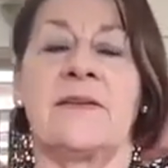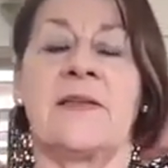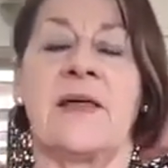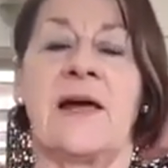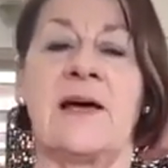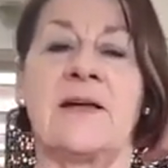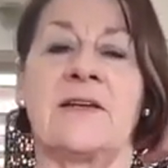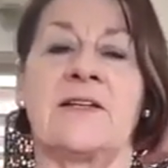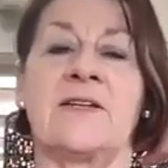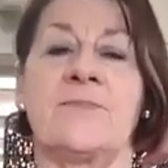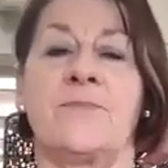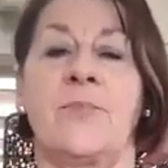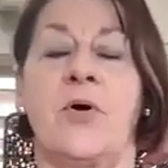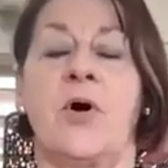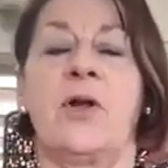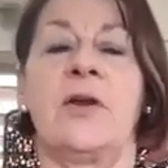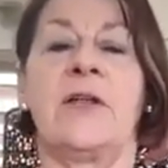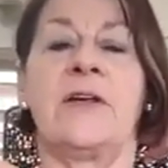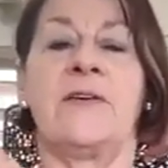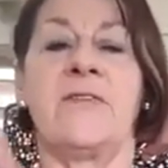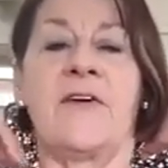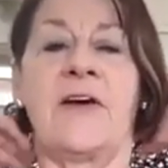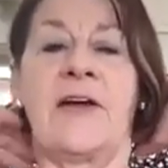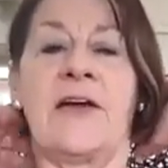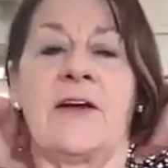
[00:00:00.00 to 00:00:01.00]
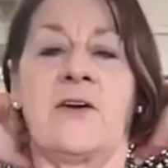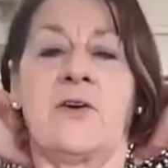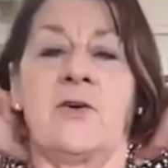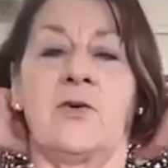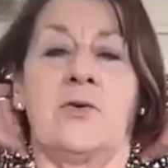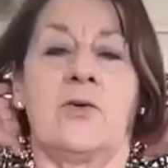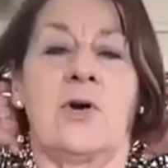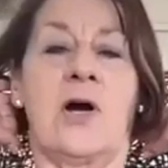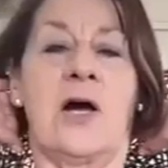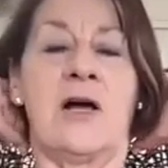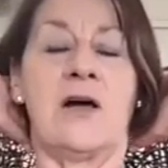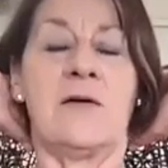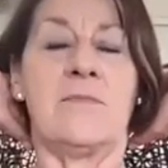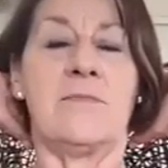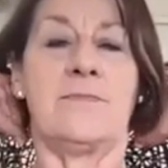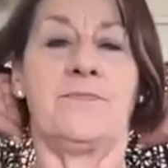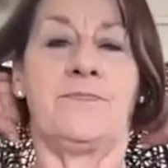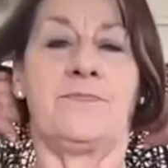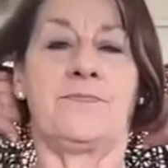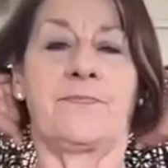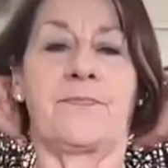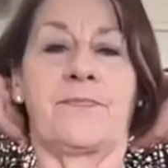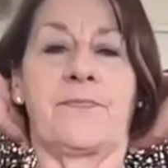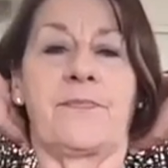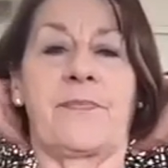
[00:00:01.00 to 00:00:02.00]
that
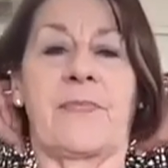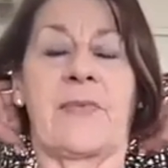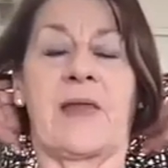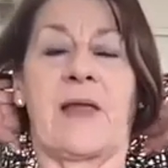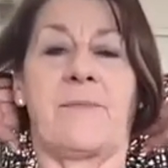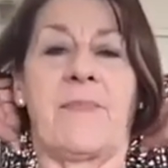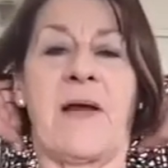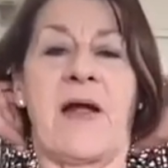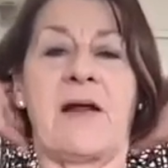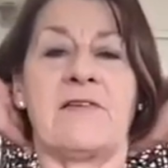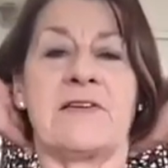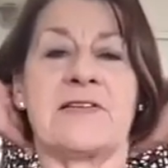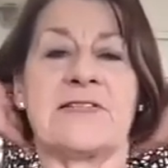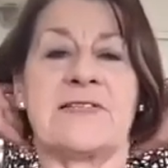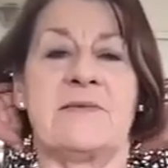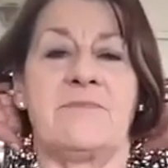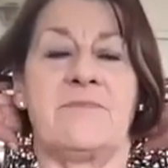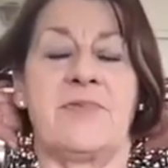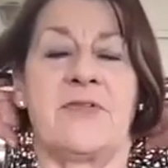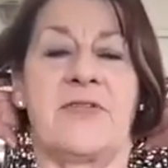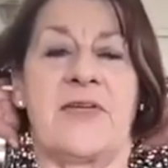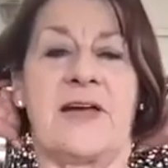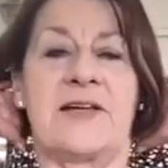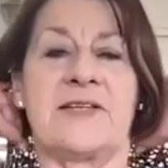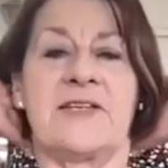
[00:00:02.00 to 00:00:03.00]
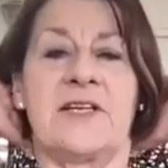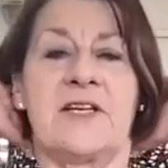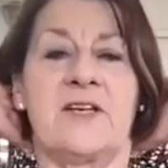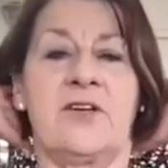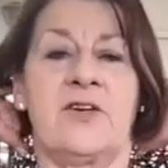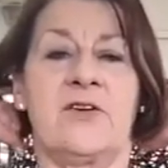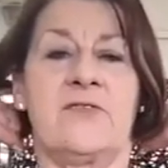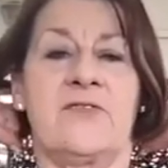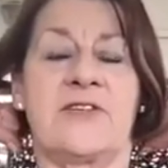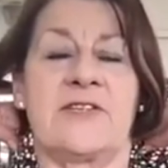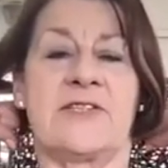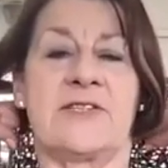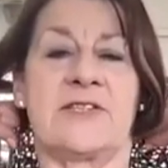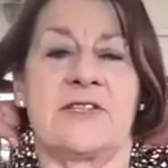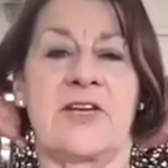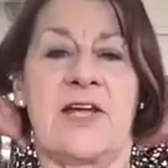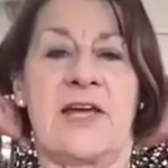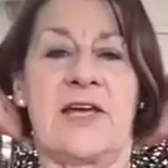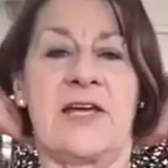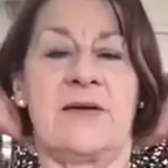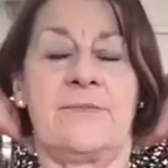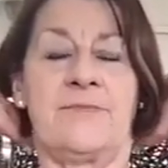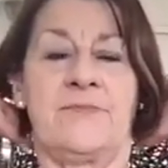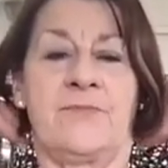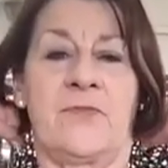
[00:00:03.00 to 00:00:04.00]
polyvagal parasympathetic nervous
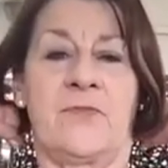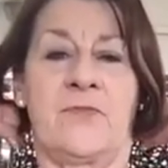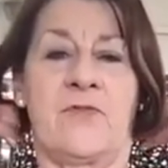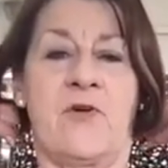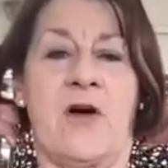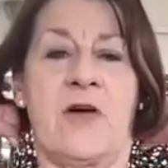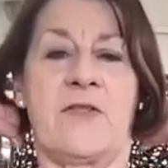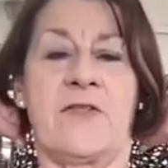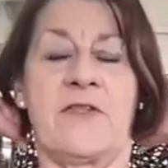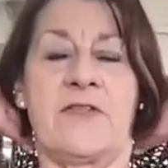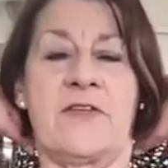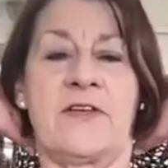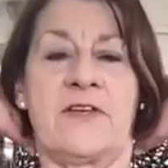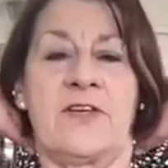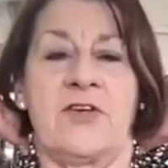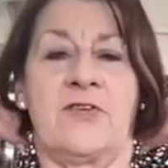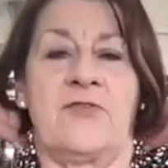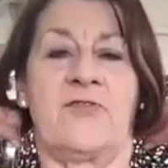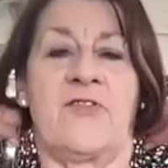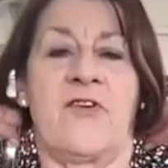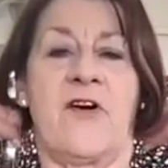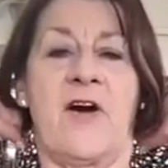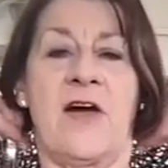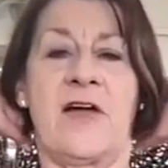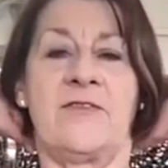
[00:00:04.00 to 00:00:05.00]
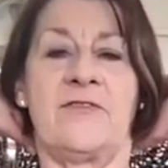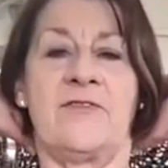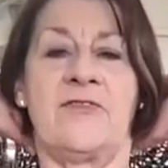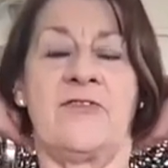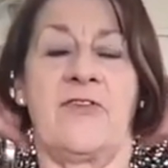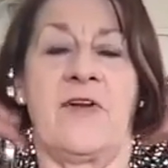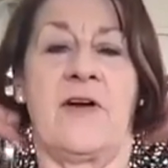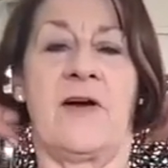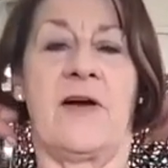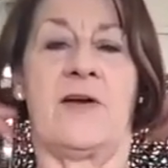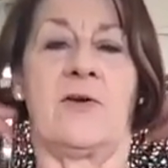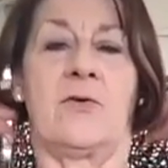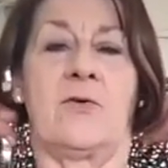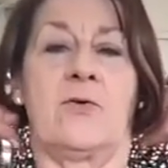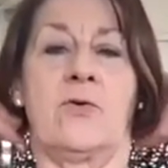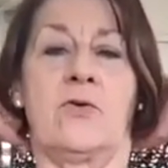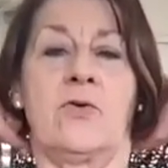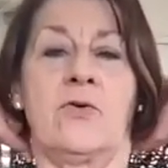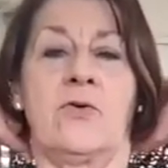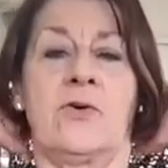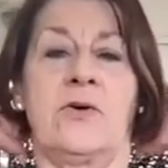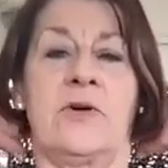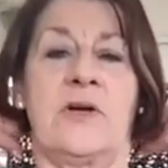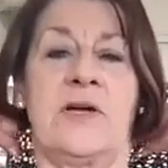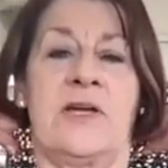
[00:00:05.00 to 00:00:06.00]
state, rather than your fight and flight,
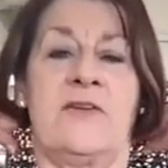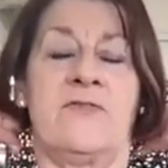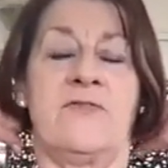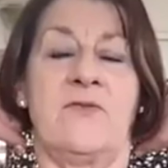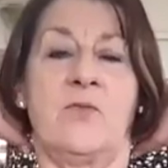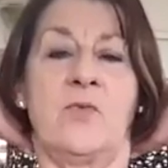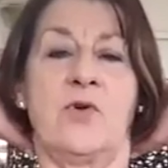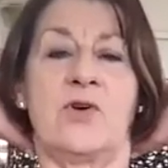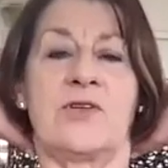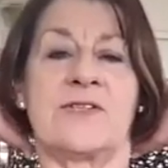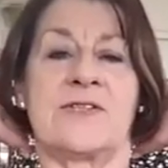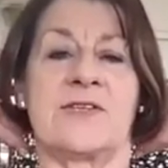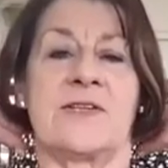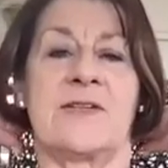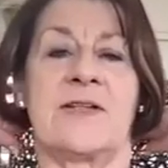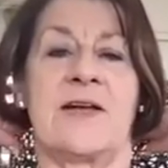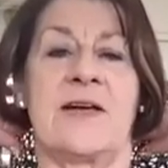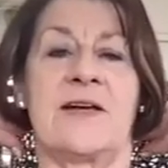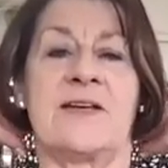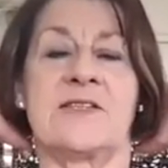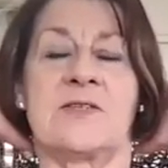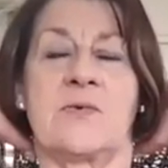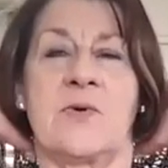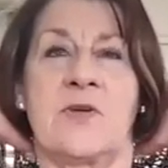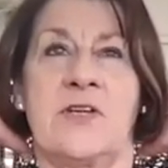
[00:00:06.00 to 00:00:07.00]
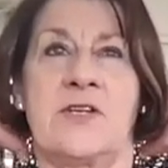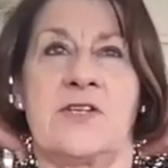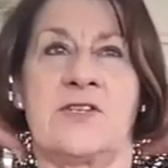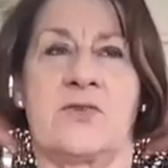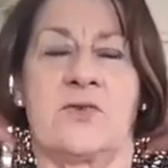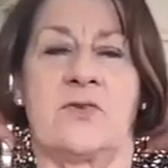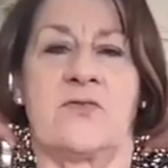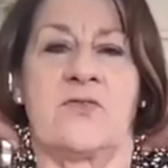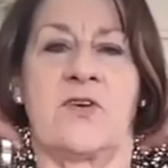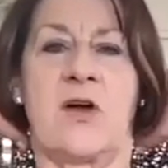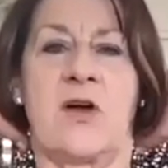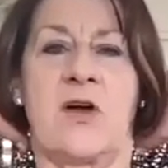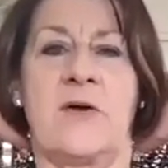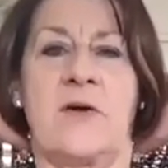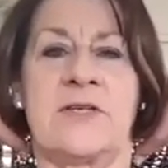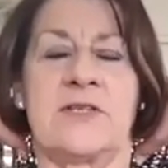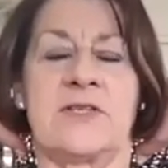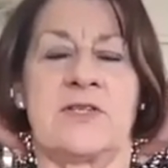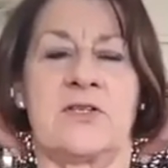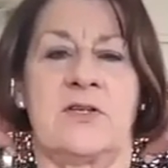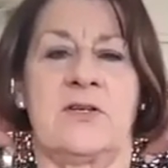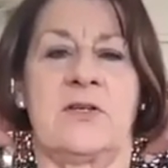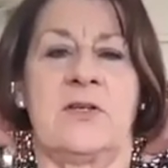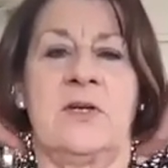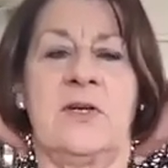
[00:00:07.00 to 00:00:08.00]
or even worse than that is when you sort of go
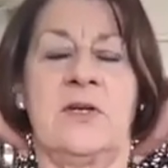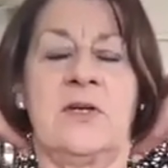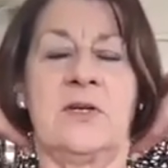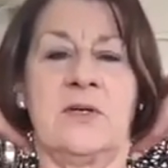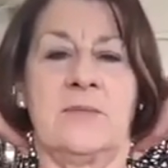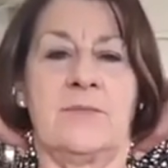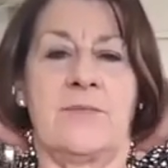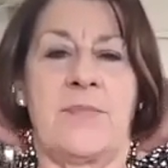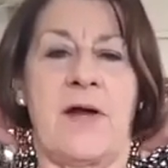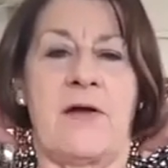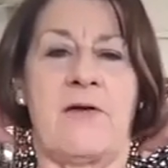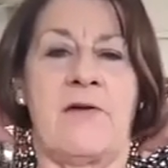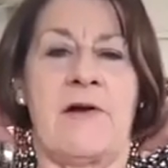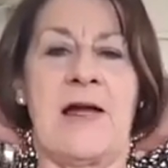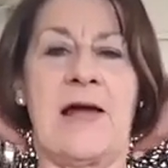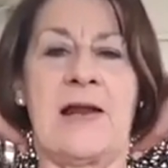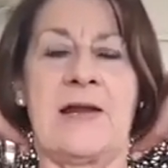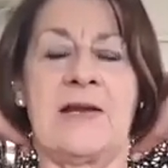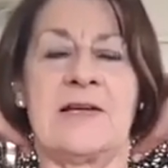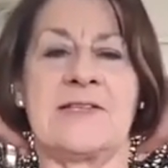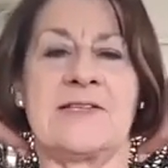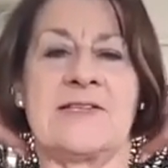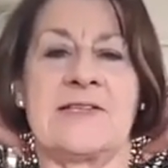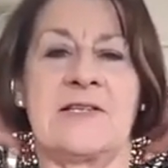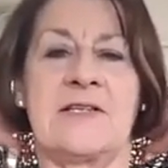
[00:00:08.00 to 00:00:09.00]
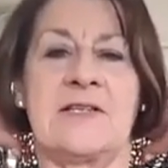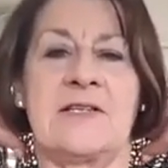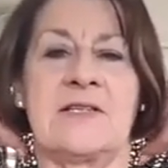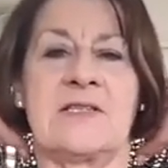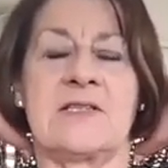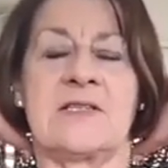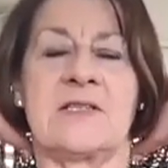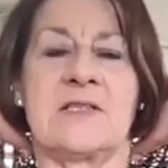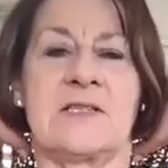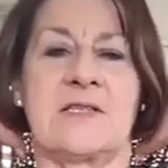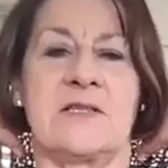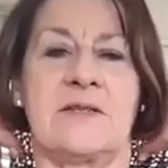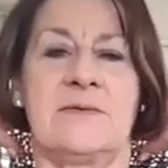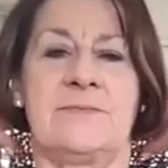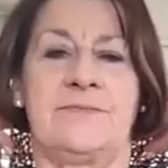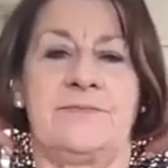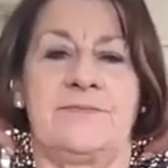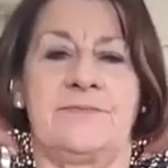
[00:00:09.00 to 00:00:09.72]
into paralysis.